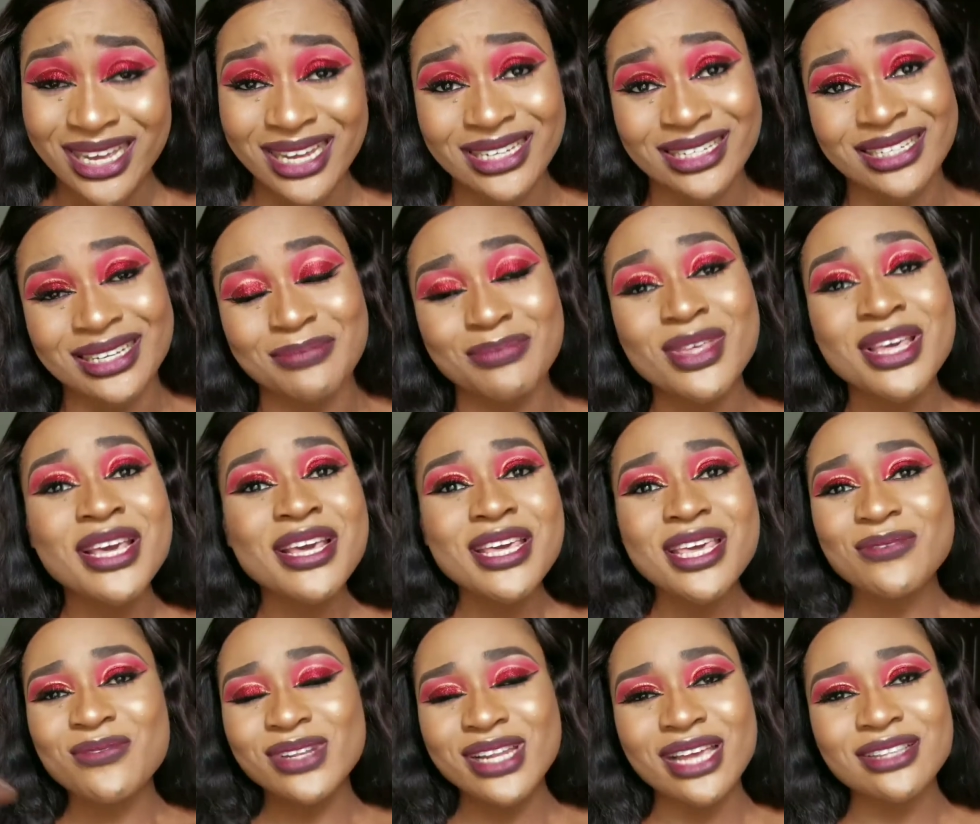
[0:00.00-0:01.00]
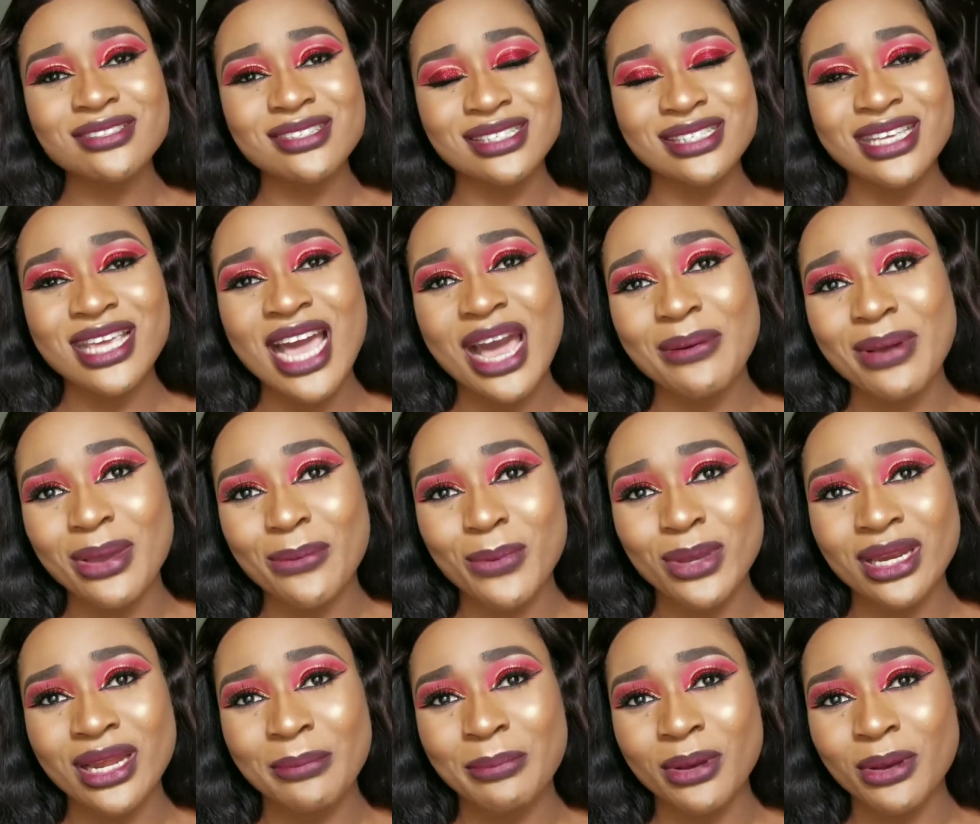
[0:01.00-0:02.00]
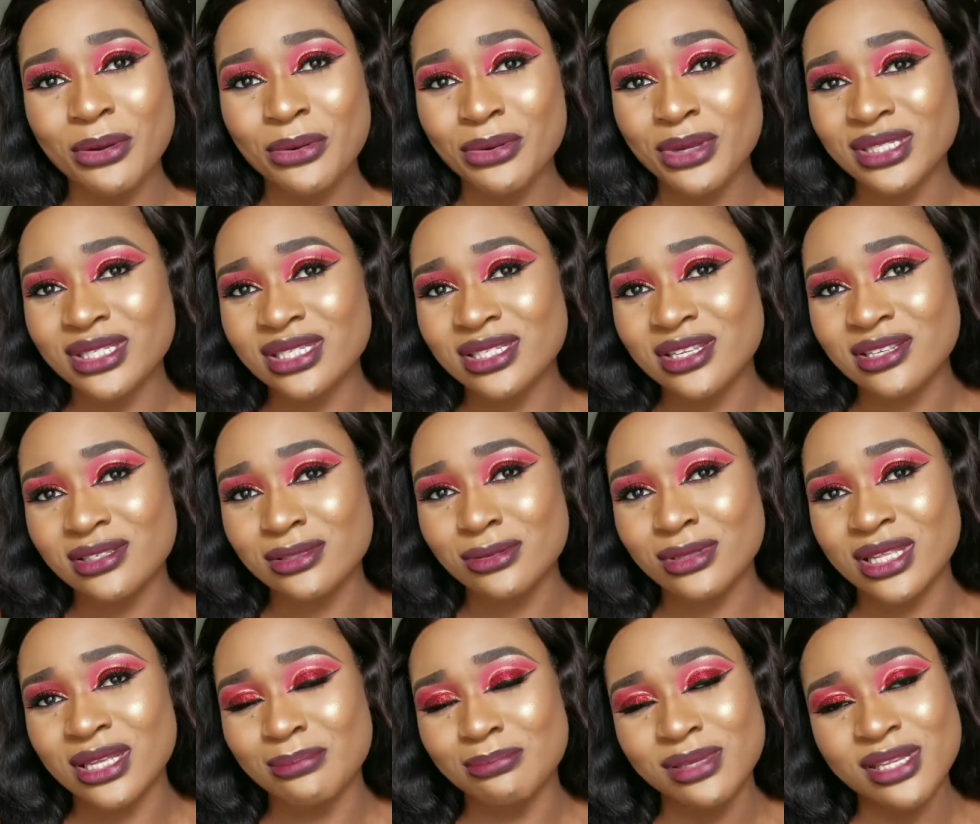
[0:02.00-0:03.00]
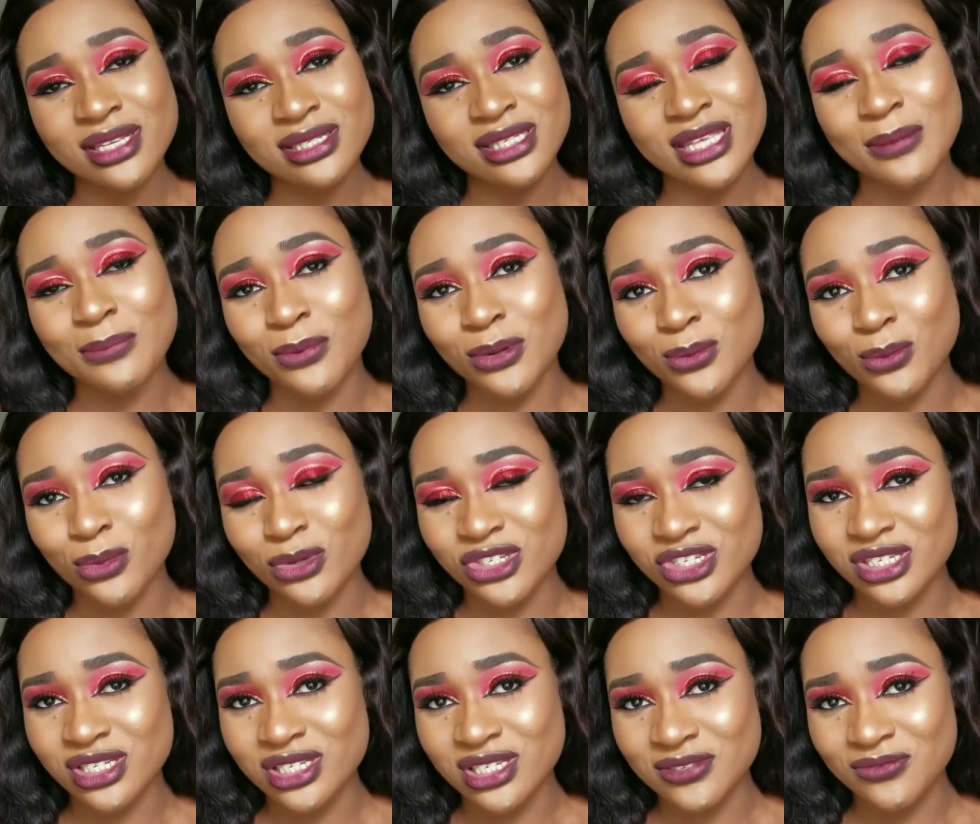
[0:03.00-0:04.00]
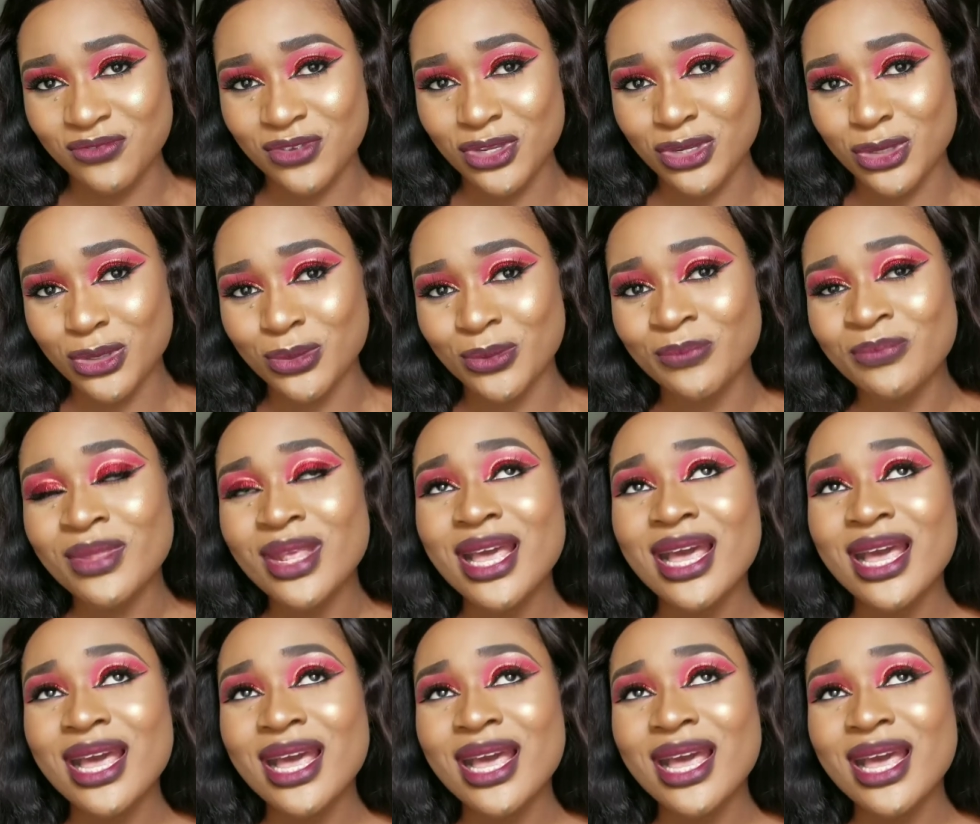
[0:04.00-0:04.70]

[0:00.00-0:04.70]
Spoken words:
And if you'd like to see how I went about creating this look, then please keep on watching this video.